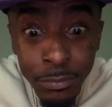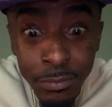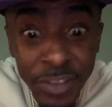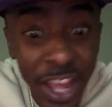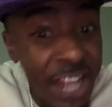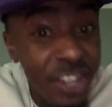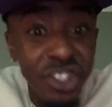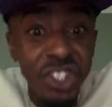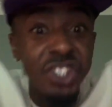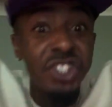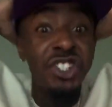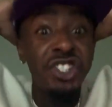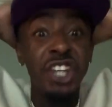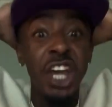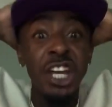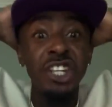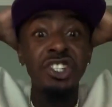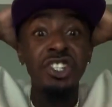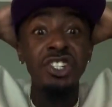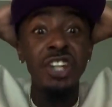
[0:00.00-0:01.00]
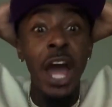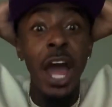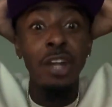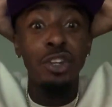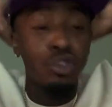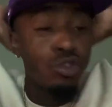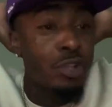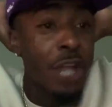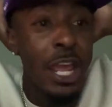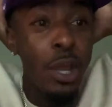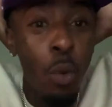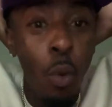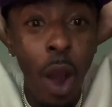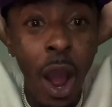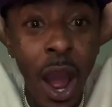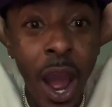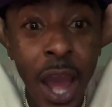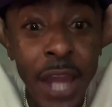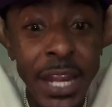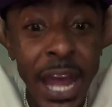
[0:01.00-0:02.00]
That's just not
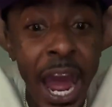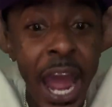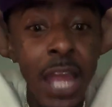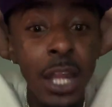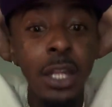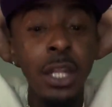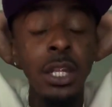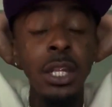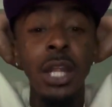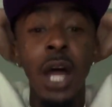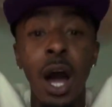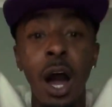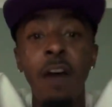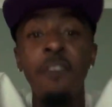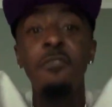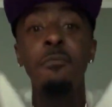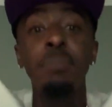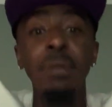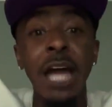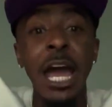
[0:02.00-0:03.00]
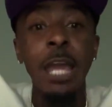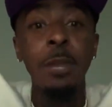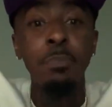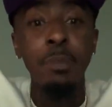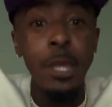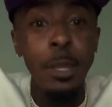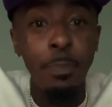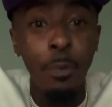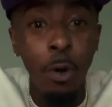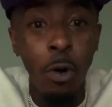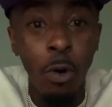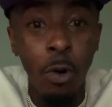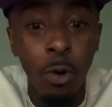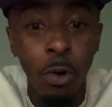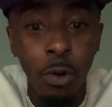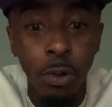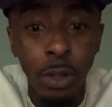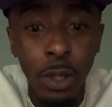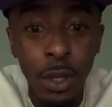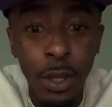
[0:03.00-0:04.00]
Daquan. I love black
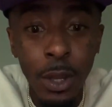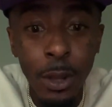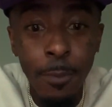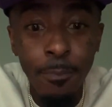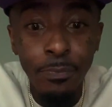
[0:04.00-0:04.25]
people.